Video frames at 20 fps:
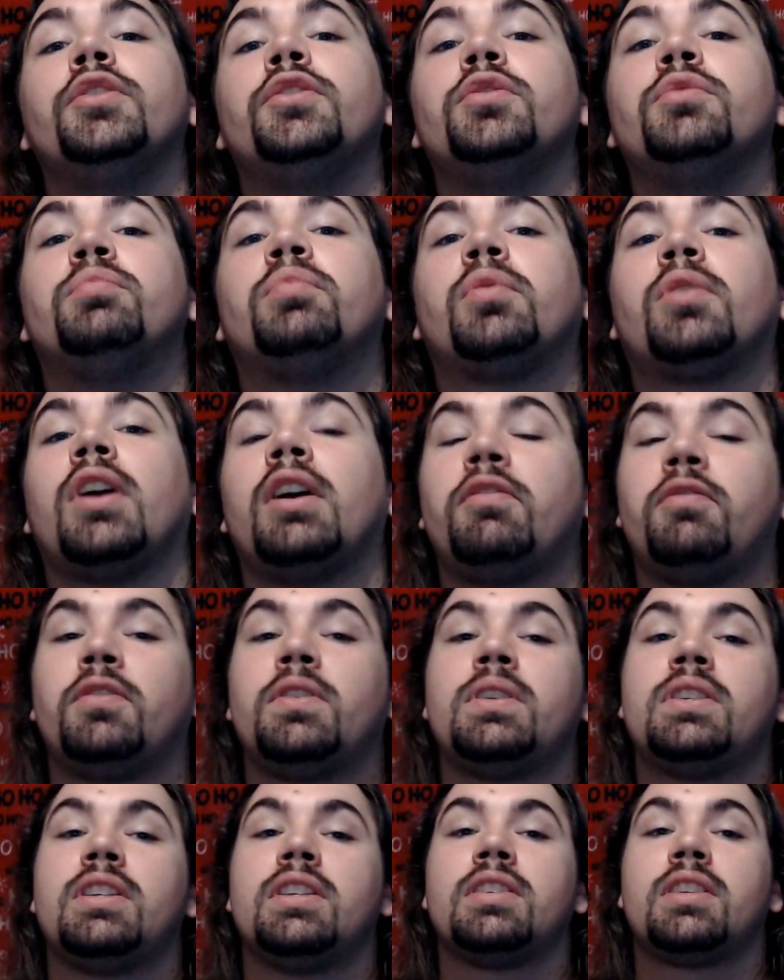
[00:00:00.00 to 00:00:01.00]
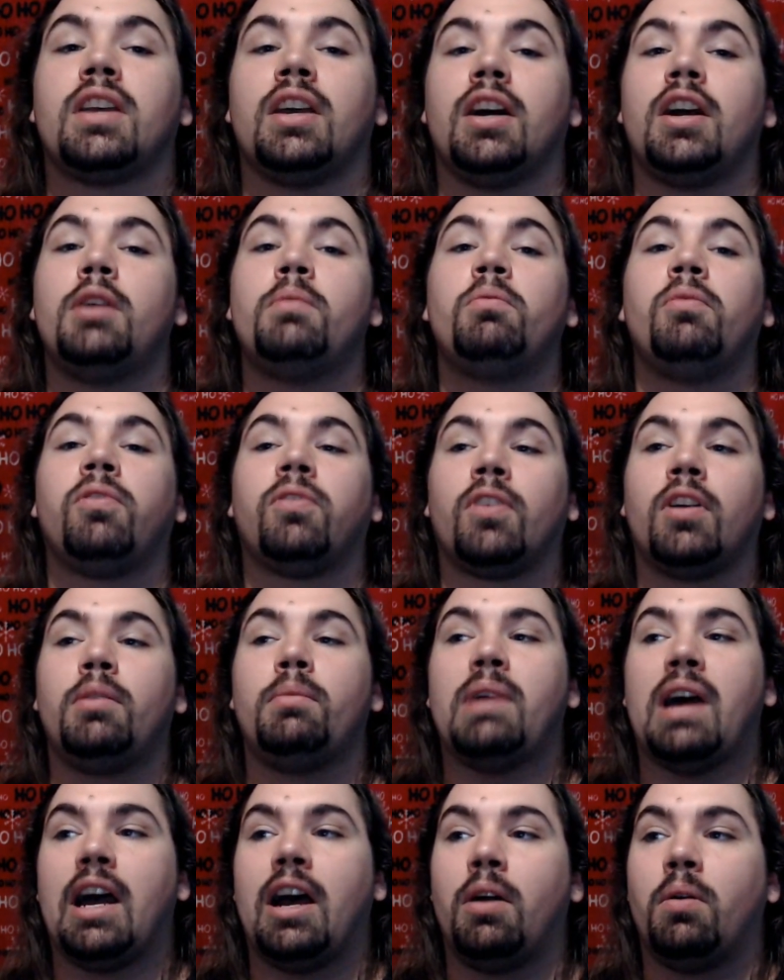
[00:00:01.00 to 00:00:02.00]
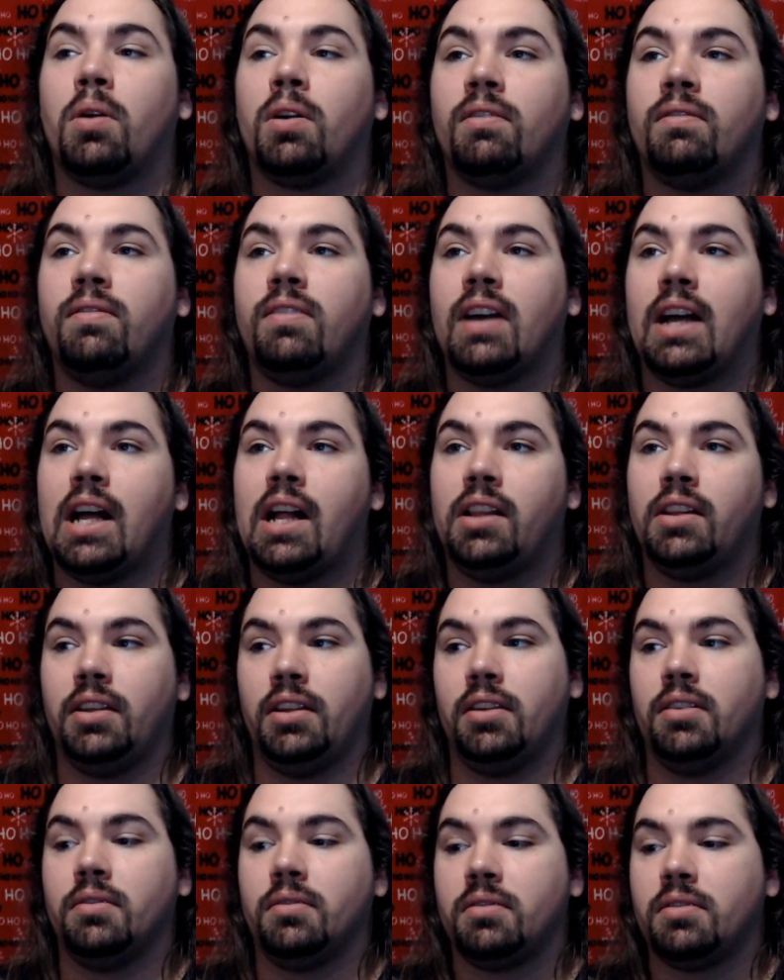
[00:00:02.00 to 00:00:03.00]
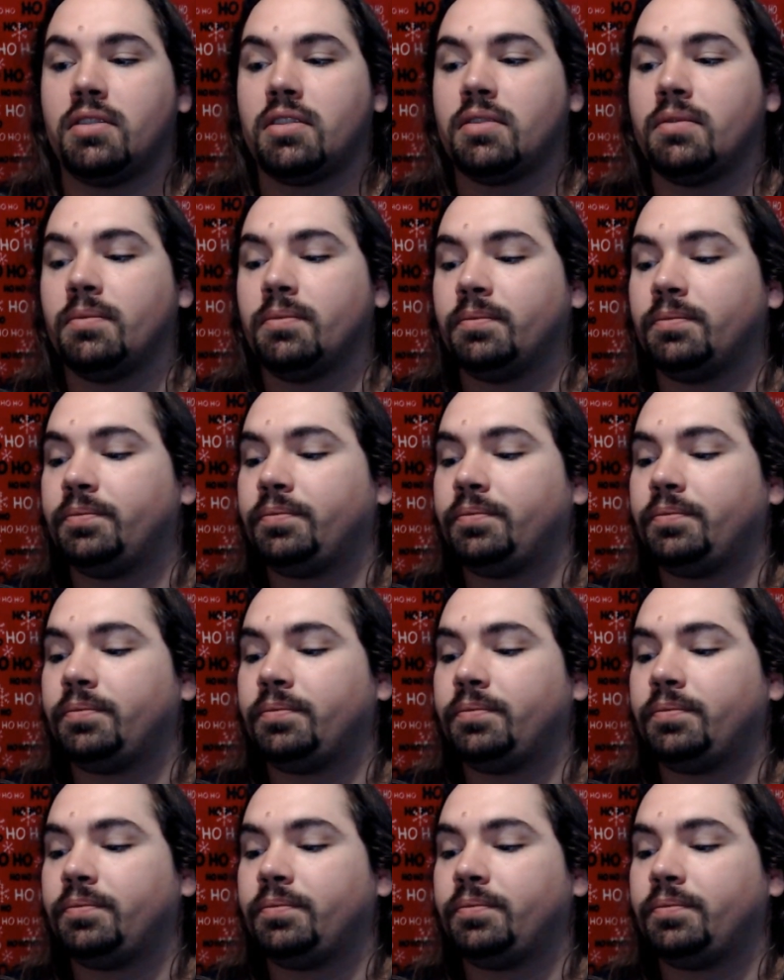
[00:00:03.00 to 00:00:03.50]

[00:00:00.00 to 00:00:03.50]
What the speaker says: do preferences come from our values?